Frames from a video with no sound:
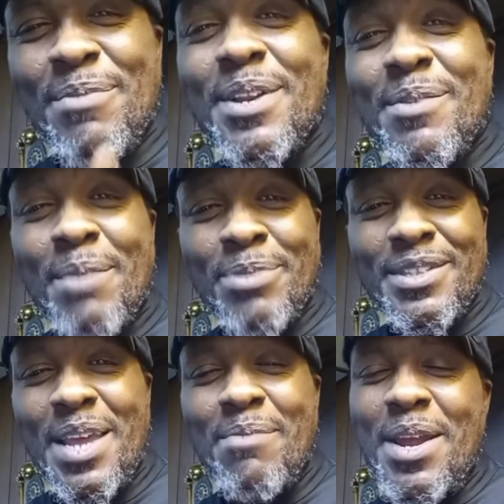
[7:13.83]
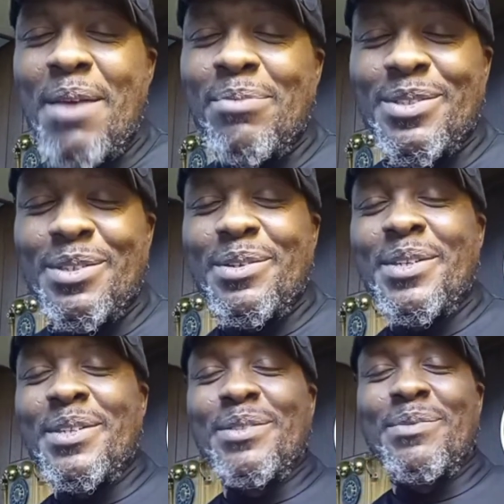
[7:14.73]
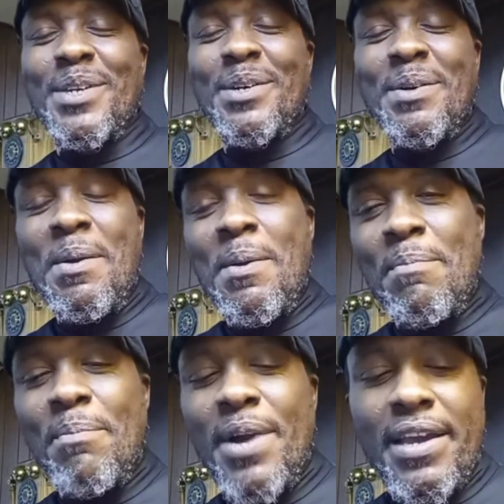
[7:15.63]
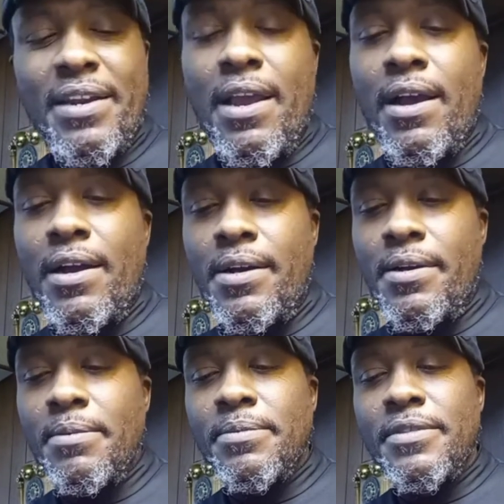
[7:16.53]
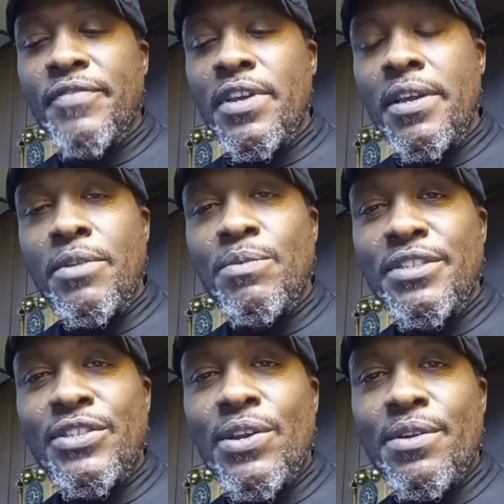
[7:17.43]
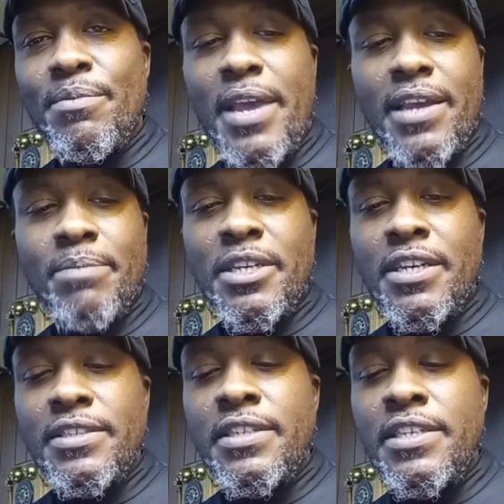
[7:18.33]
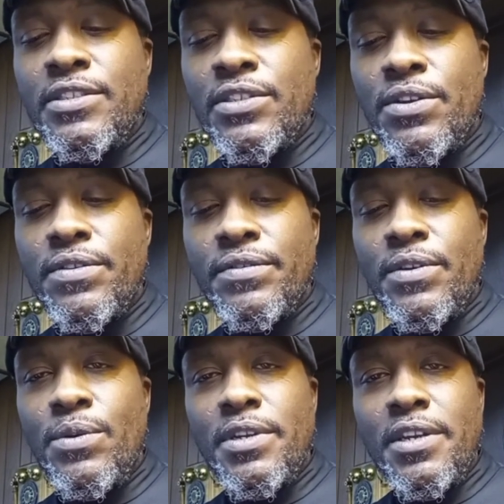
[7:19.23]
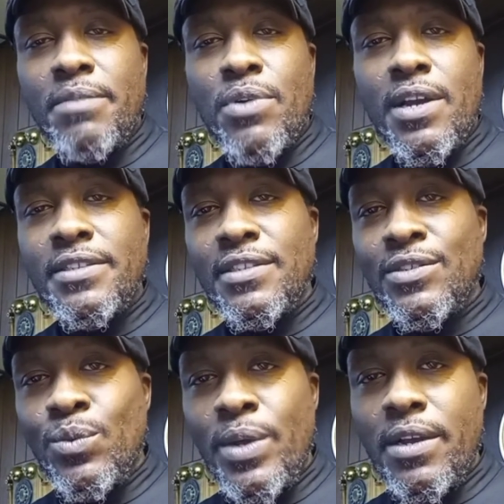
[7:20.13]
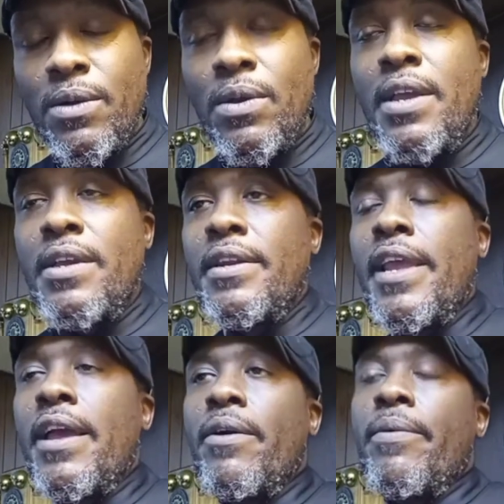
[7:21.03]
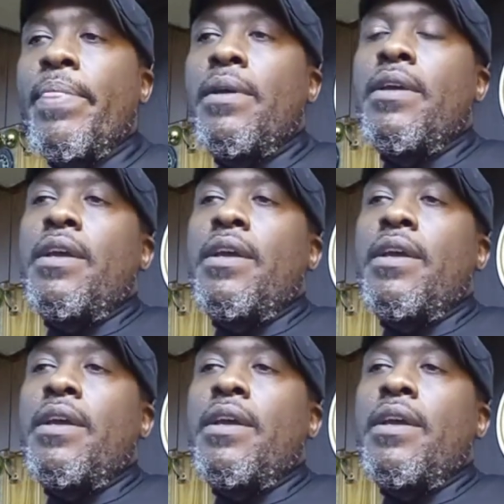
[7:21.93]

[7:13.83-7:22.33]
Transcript: But anyway, I put the name of the episode here as well. But for him to return, man, because he served on the Enterprise as well. Now,